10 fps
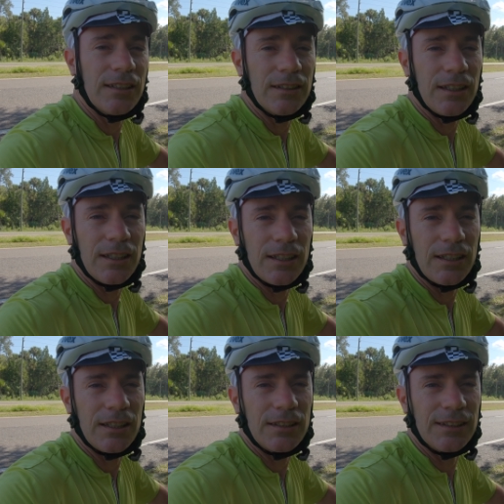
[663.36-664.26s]
the
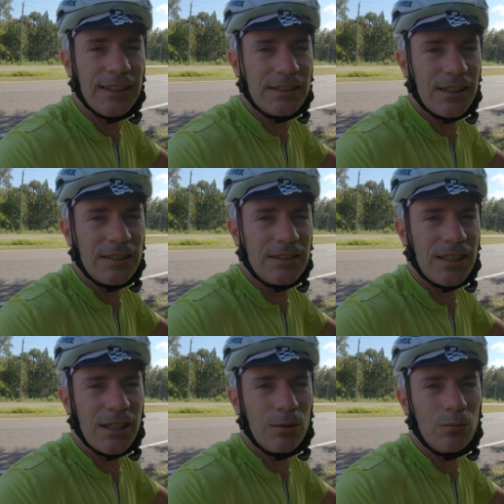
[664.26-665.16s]
distance
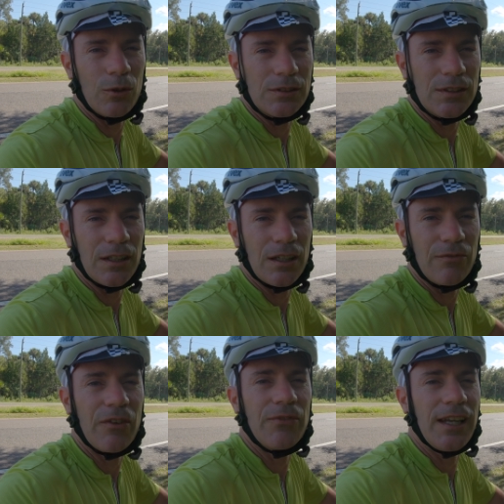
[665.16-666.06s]
then was
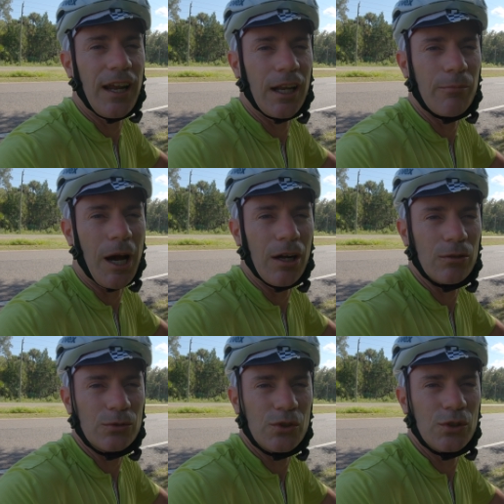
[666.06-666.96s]
59
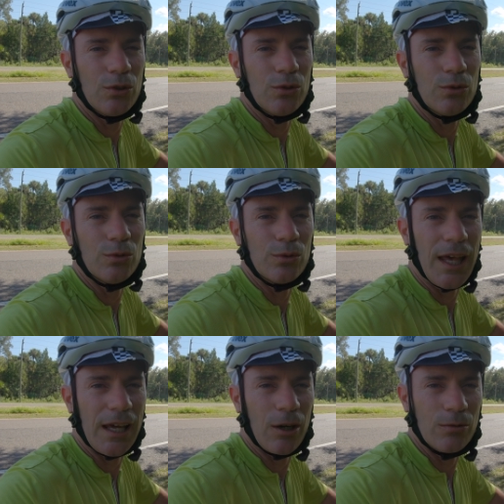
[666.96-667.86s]
miles to
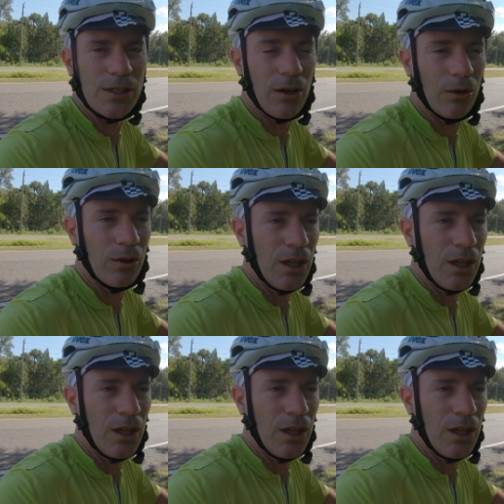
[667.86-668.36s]
that hotel.